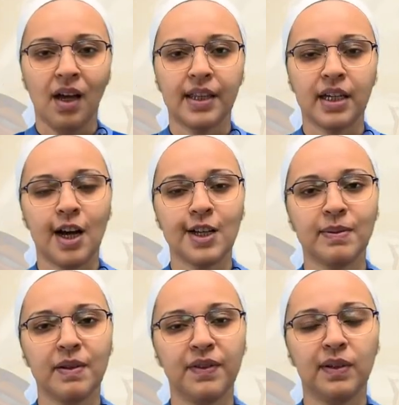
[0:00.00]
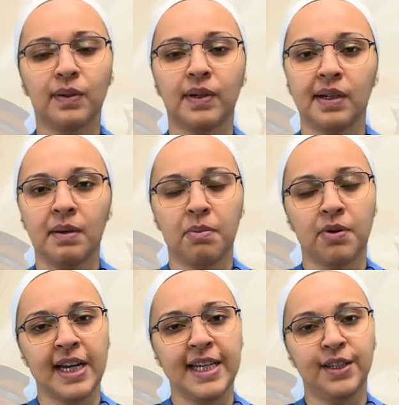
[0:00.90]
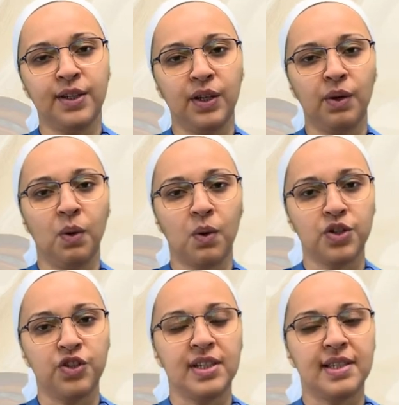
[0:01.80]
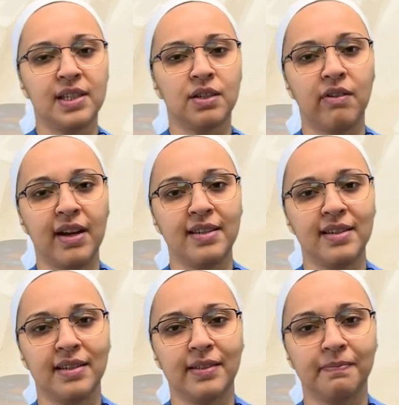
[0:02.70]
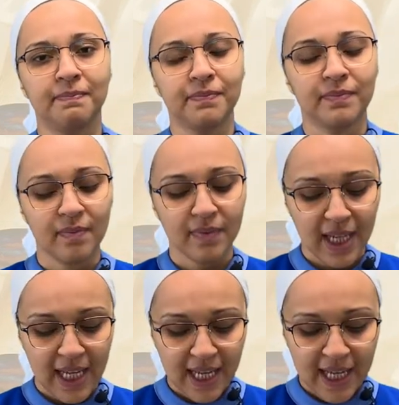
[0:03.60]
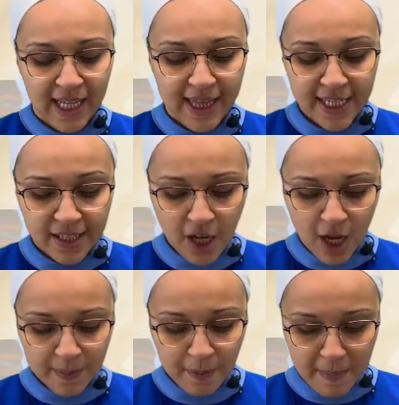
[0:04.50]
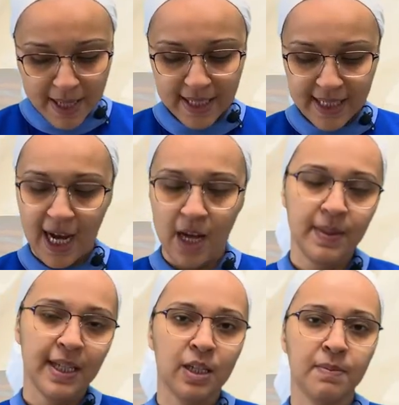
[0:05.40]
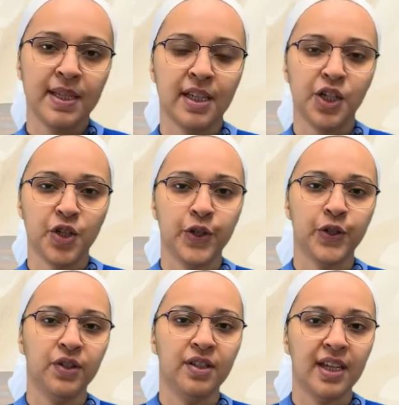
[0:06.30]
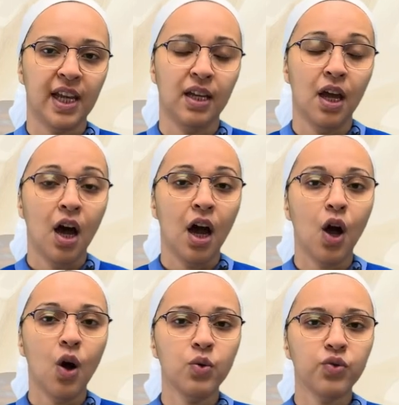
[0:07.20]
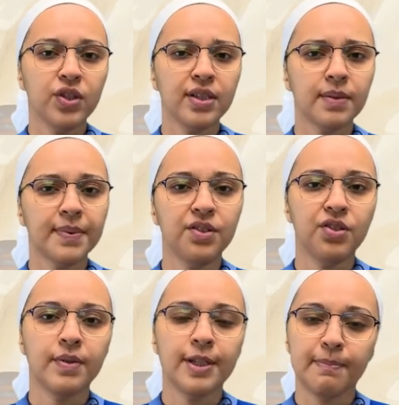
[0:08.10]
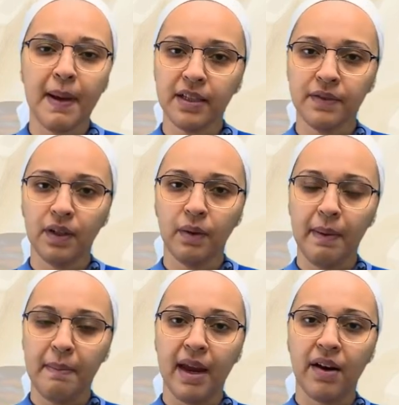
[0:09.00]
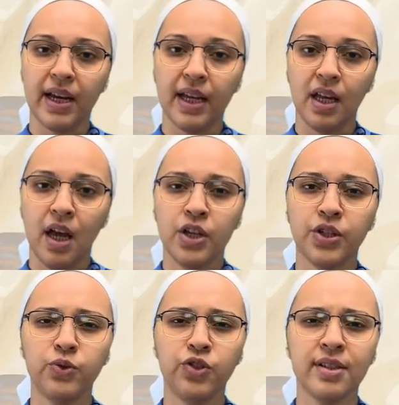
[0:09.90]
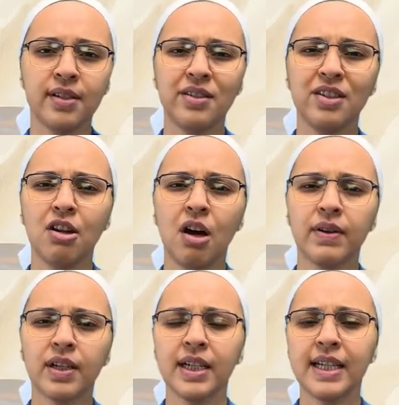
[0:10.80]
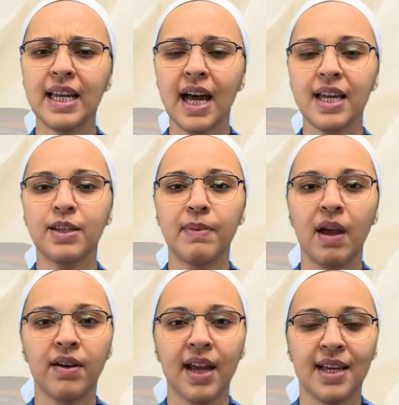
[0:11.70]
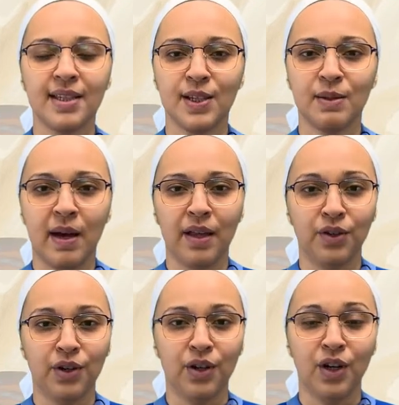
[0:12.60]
The Gospel of the Lord, praise to you, Lord Jesus Christ. This Gospel many times is misunderstood, saying, Oh, Jesus was disrespectful with Mary, so Jesus did not recognize Mary as his mother.